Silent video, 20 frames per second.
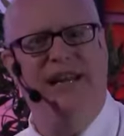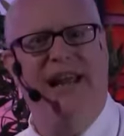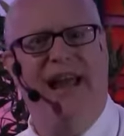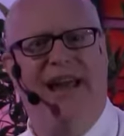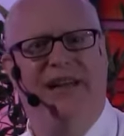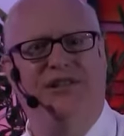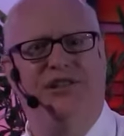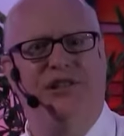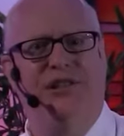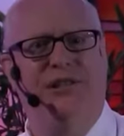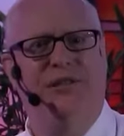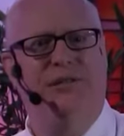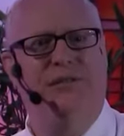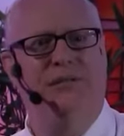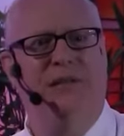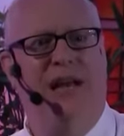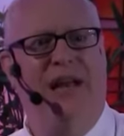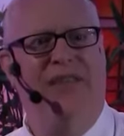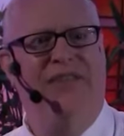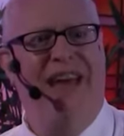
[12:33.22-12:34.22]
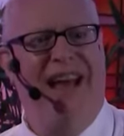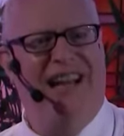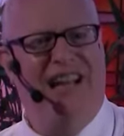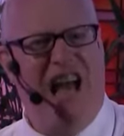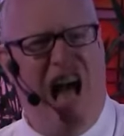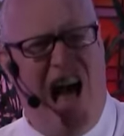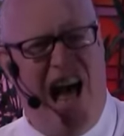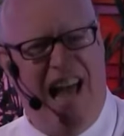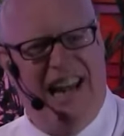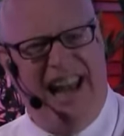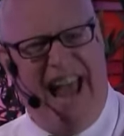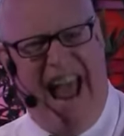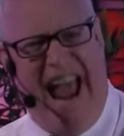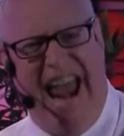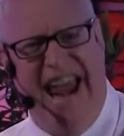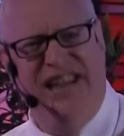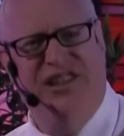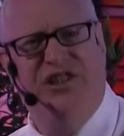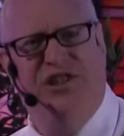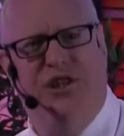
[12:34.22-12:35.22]
at you that God
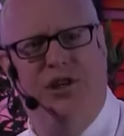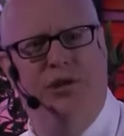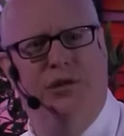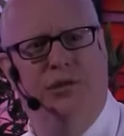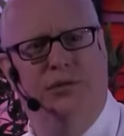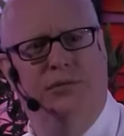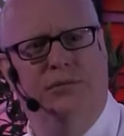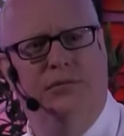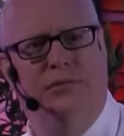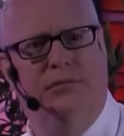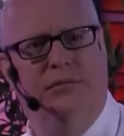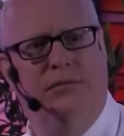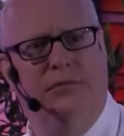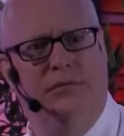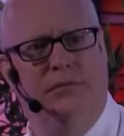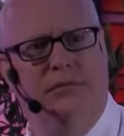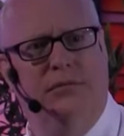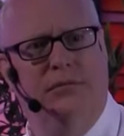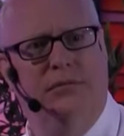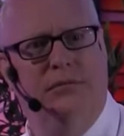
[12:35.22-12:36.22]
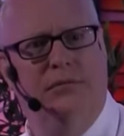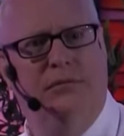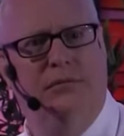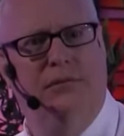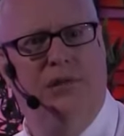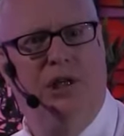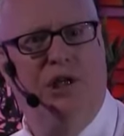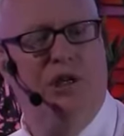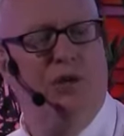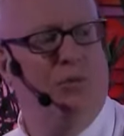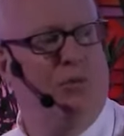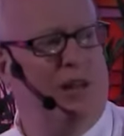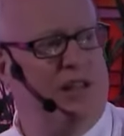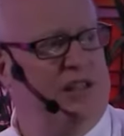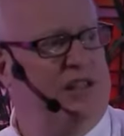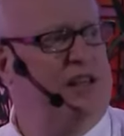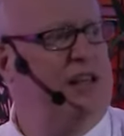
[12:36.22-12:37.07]
hates you, what is he